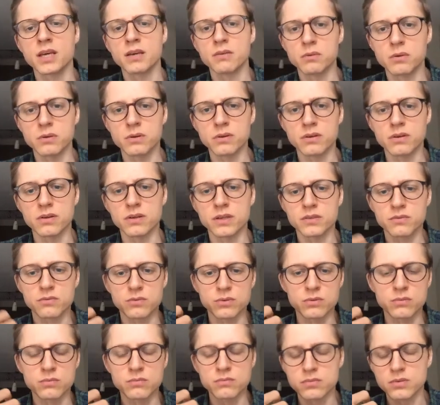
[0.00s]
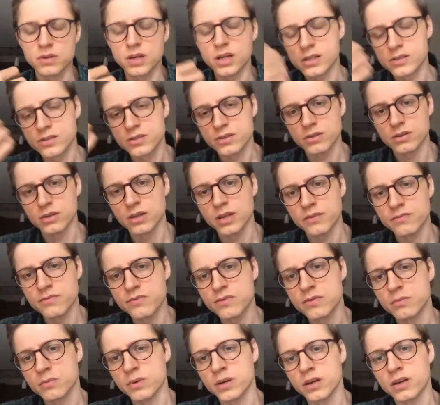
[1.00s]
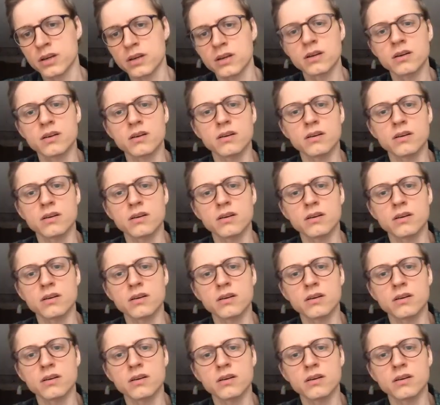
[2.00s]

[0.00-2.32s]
It would also allow to make